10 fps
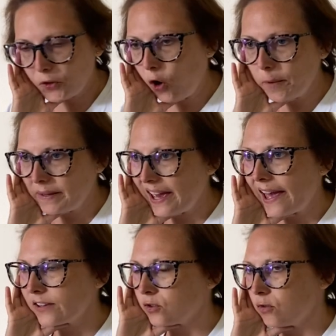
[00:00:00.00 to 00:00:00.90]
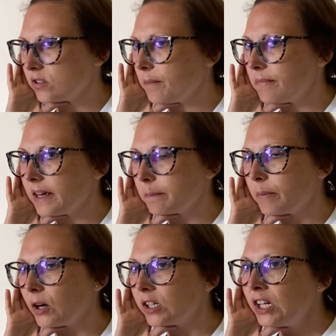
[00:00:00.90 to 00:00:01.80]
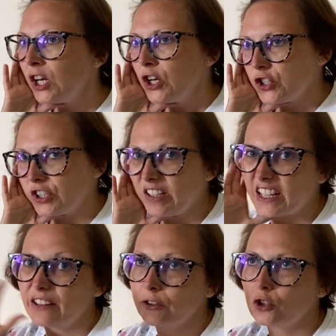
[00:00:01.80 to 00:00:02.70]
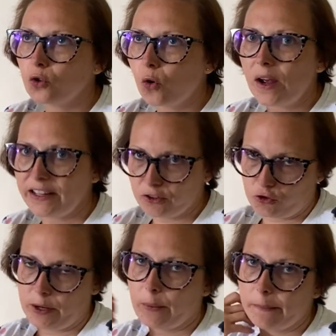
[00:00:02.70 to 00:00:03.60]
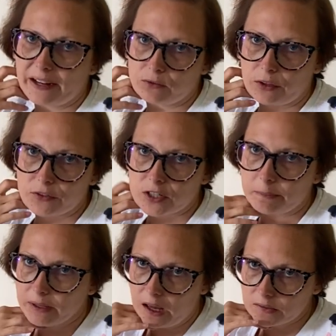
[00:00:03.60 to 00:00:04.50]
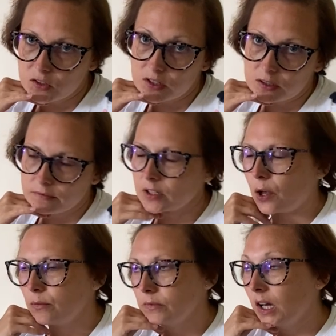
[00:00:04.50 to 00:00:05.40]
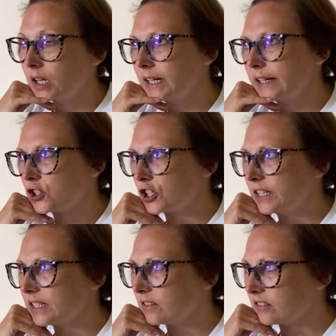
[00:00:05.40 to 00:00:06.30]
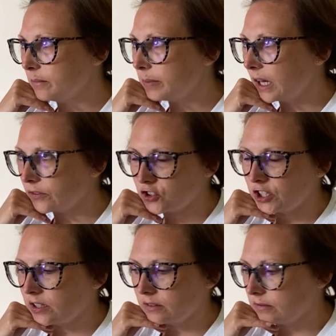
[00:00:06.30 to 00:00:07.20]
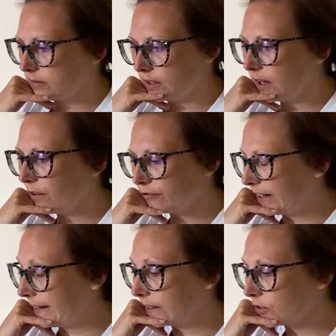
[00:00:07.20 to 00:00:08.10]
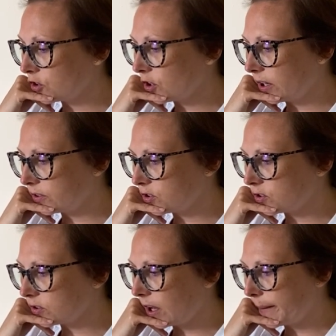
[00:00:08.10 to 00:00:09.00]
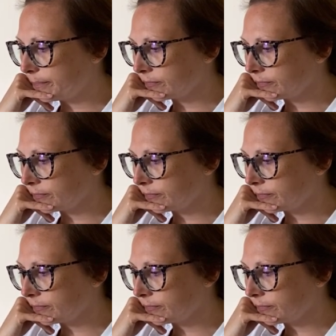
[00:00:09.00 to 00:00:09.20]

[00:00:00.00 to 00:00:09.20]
IBS or something. But she said, given your history, we better run some bloods. So luckily she did some bloods. She's lovely and and um,